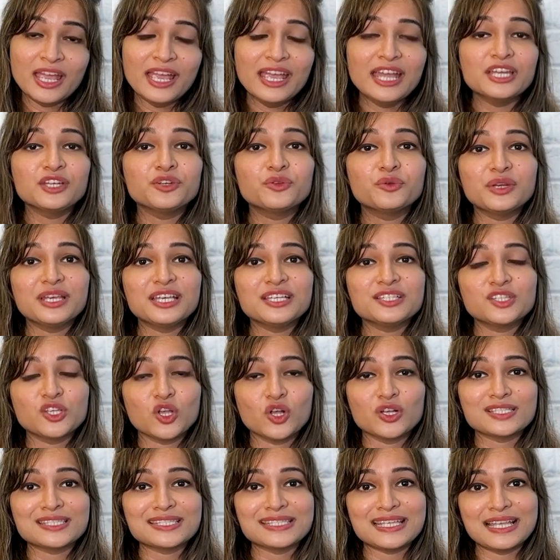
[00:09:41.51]
increase
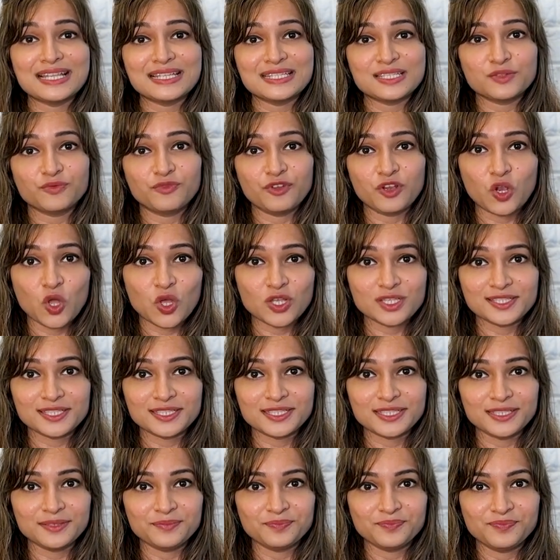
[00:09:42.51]
your sales
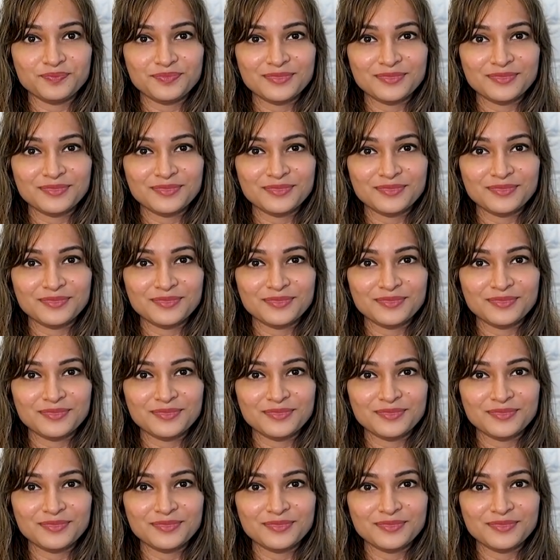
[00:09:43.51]
velocity.